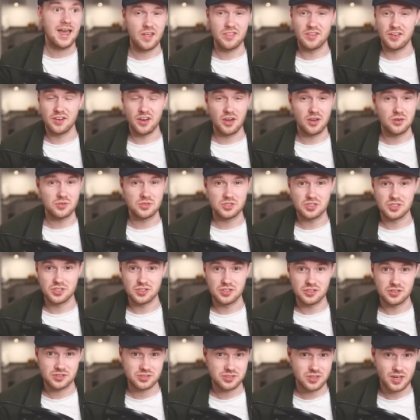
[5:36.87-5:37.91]
And the nose just
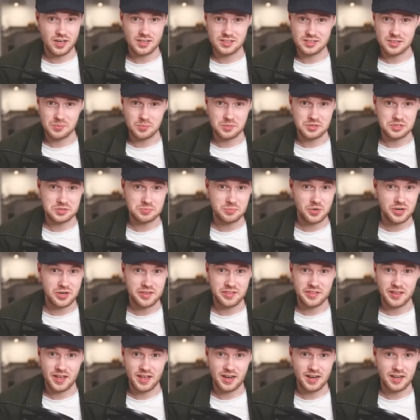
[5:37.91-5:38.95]
looks like someone
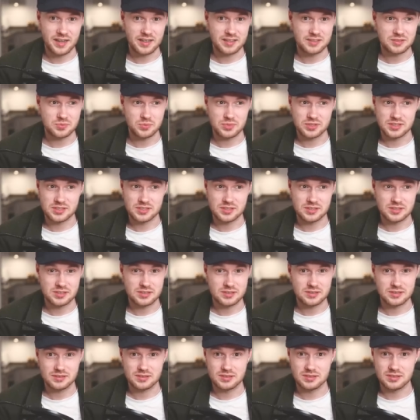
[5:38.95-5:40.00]
spreading their legs, which
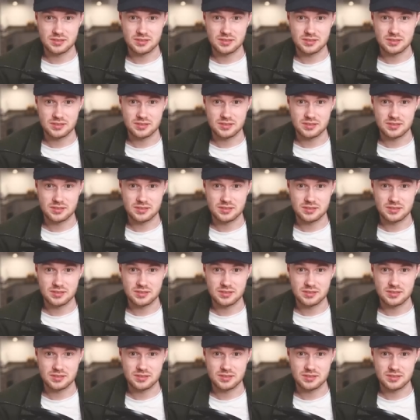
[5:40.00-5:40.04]
is